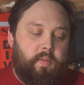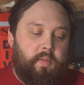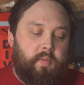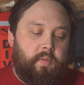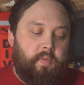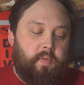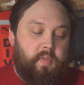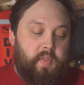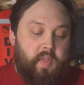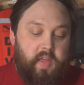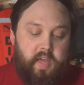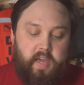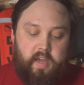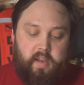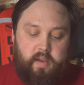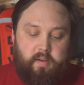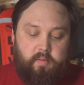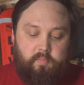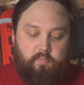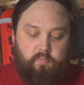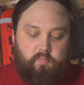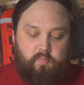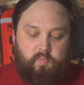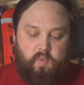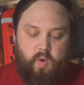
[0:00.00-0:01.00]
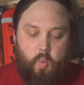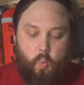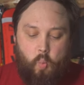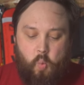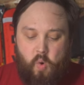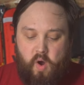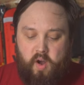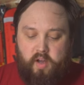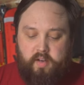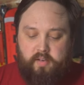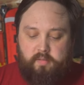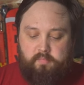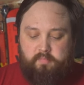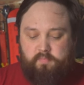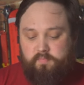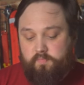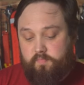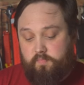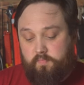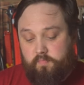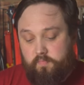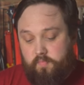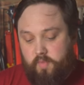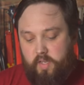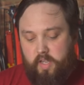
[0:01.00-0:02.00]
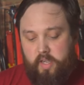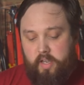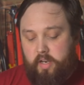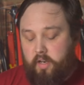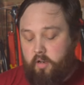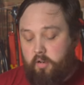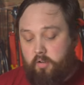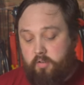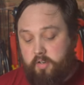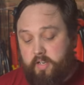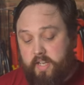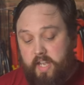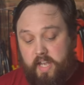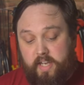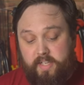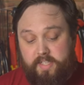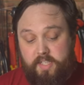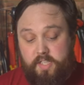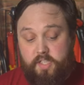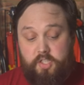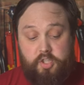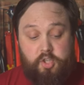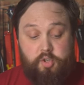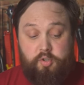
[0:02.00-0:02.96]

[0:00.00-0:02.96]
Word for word: then one, in a lot of cases,